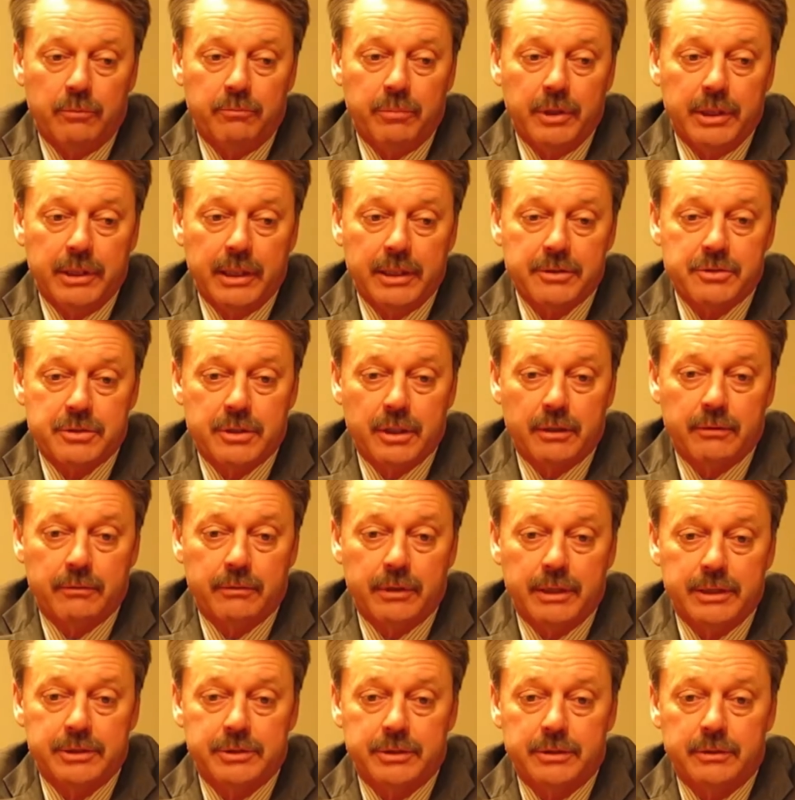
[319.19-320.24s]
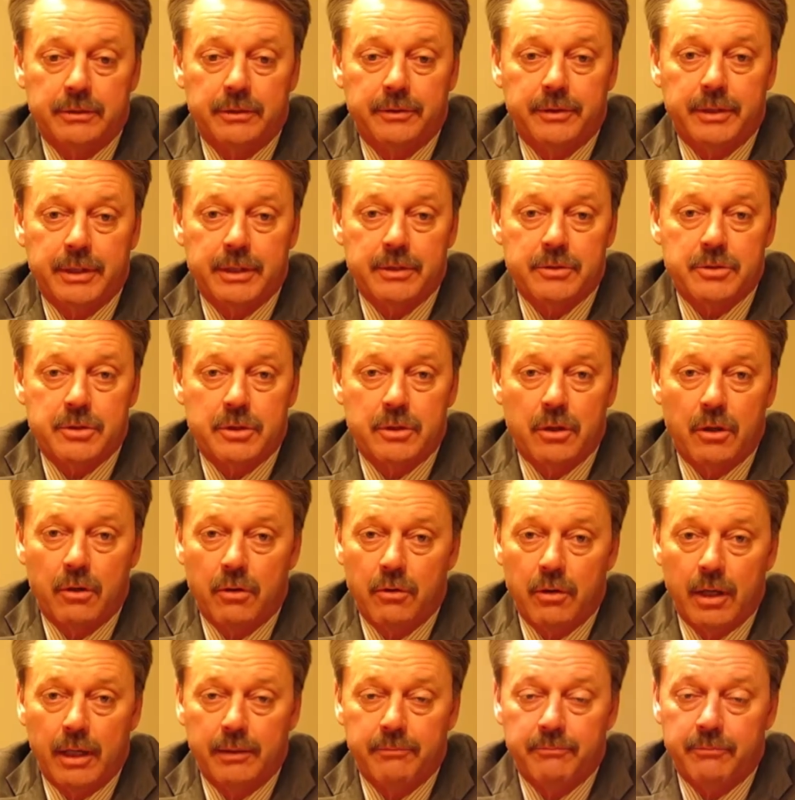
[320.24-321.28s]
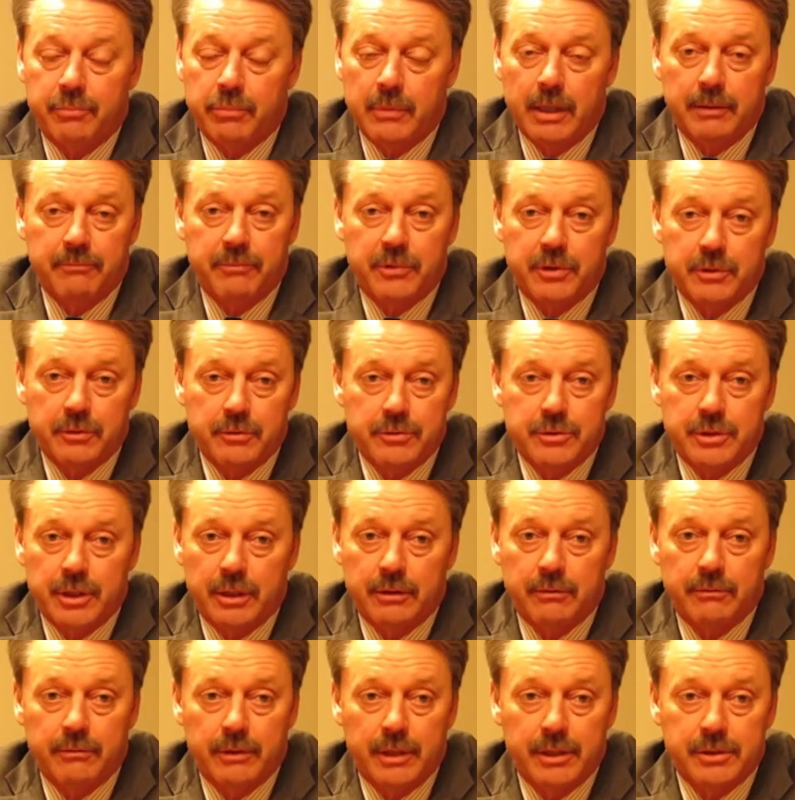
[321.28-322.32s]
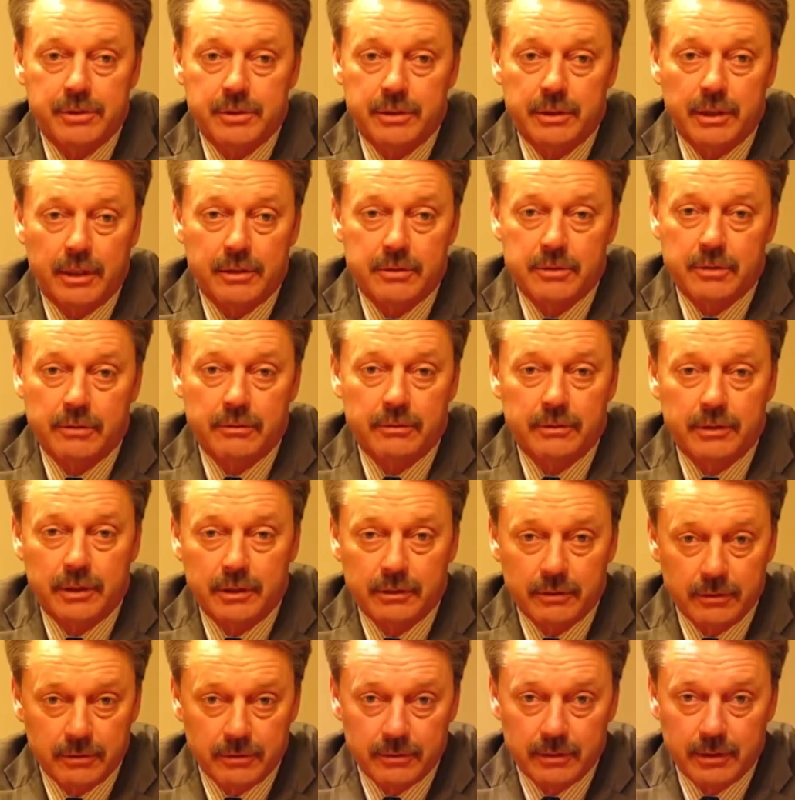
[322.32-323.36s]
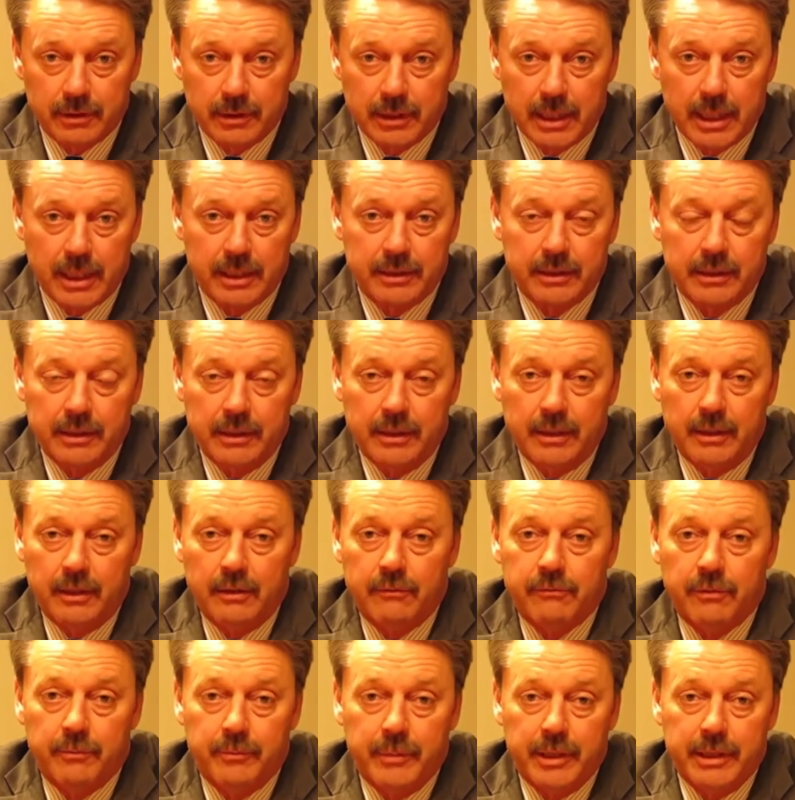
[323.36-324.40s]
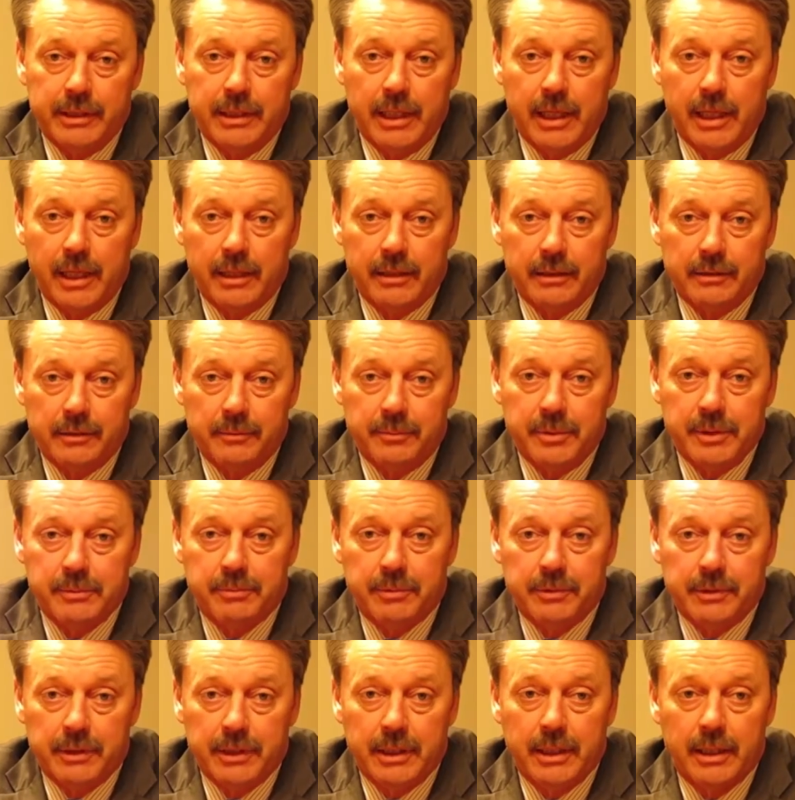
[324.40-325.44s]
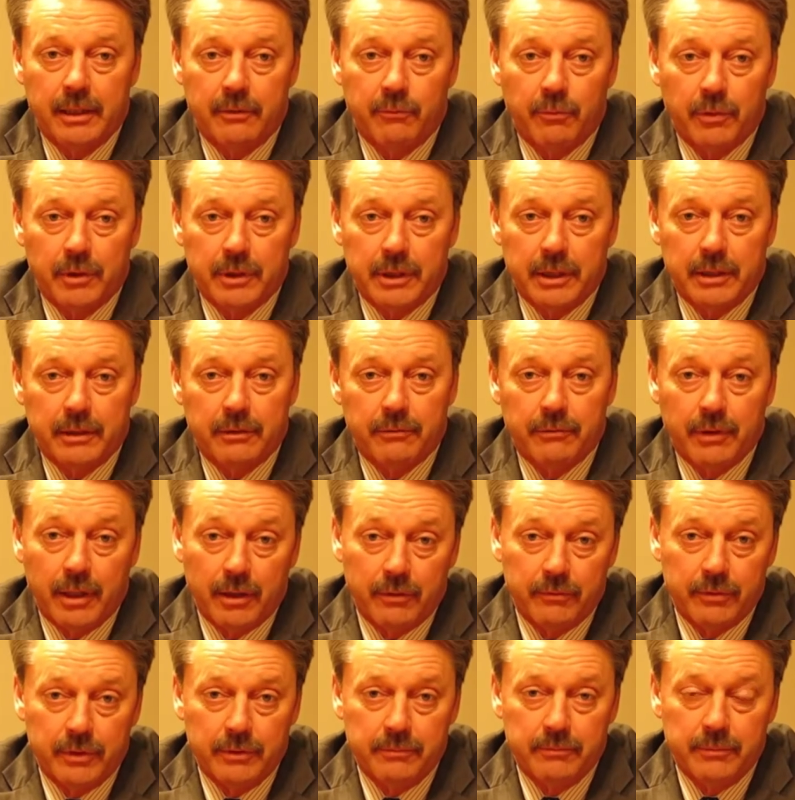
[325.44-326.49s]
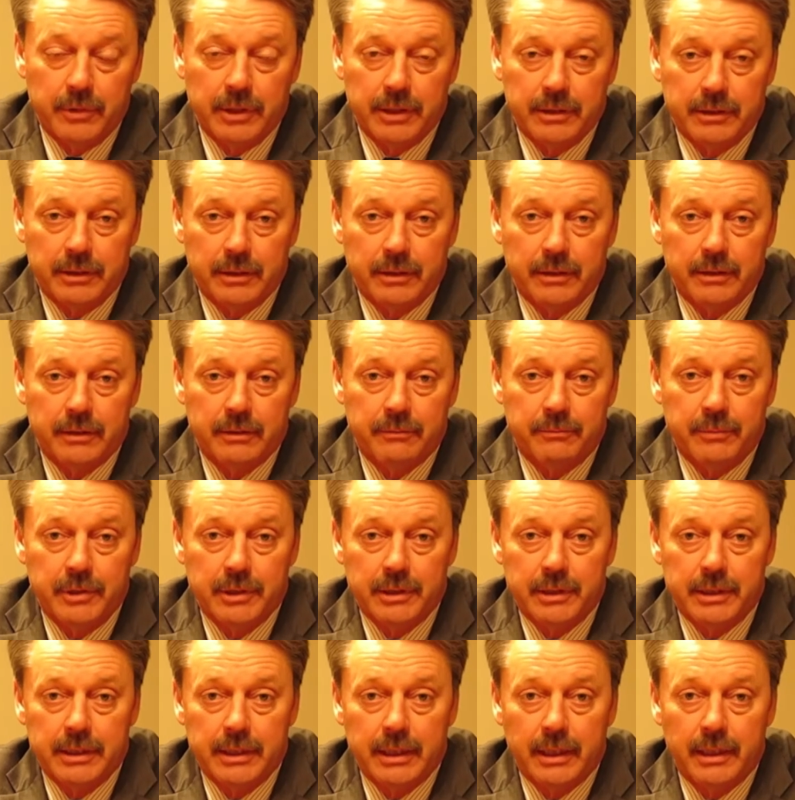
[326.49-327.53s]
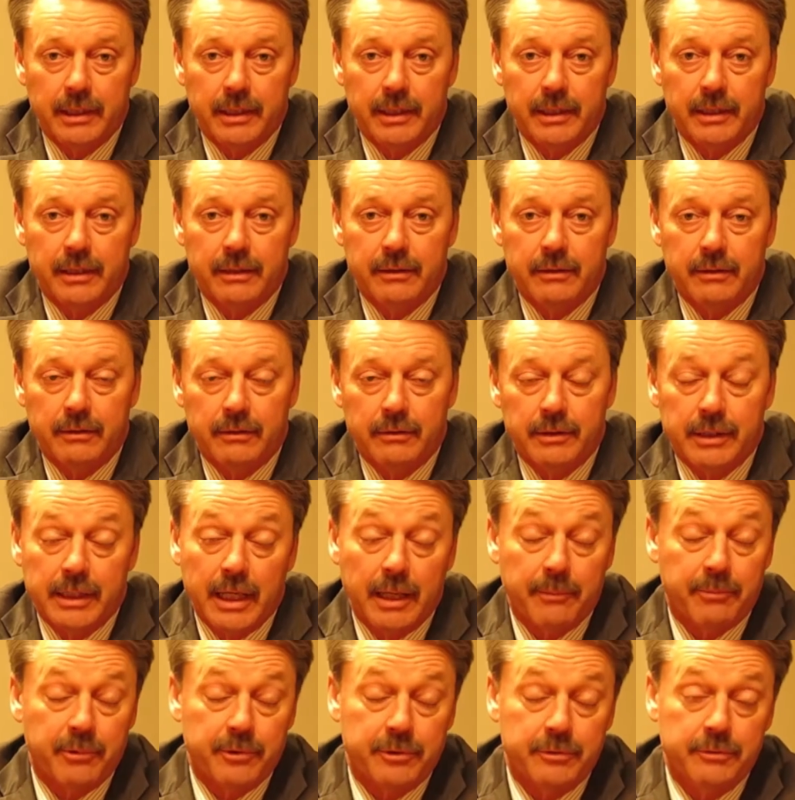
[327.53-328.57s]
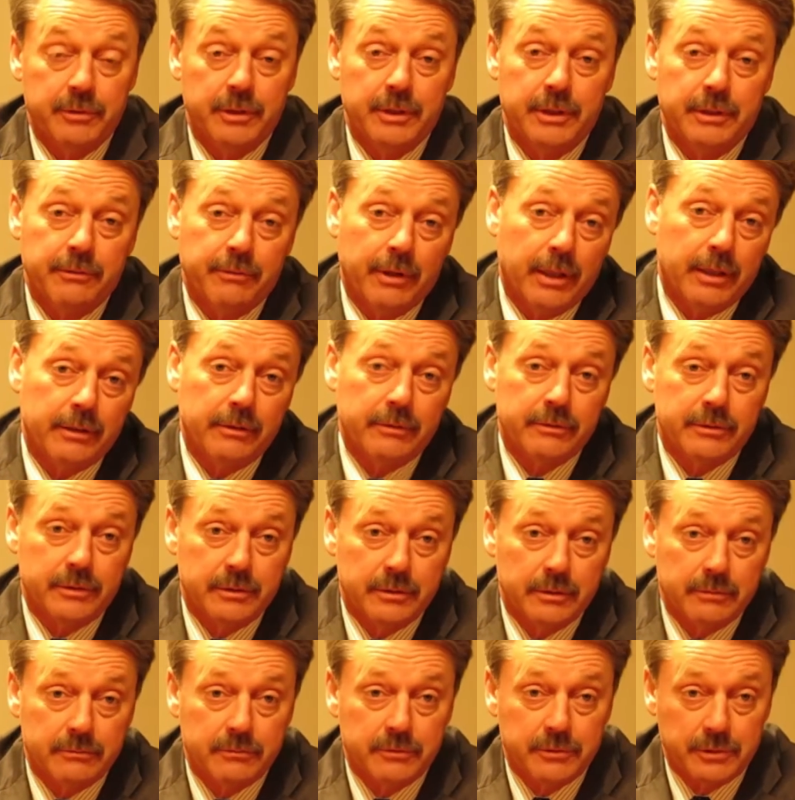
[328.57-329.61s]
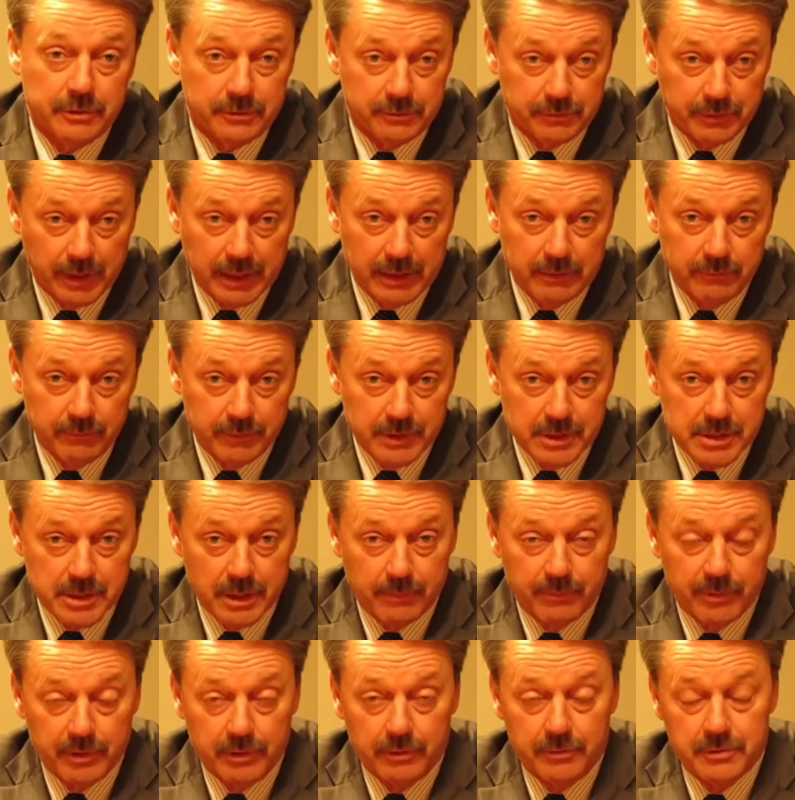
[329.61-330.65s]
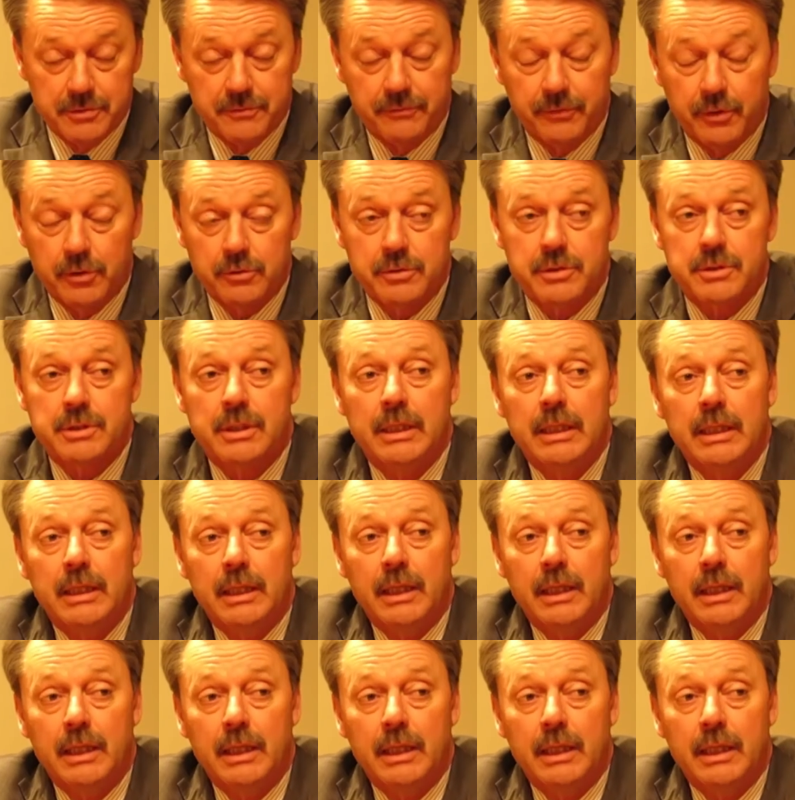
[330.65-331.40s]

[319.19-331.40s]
But as generational things go, I'm third generation. I certainly learned a lot from my dad and the people he had working around him, and the ability I had, or the opportunity rather, to train with some of those folks.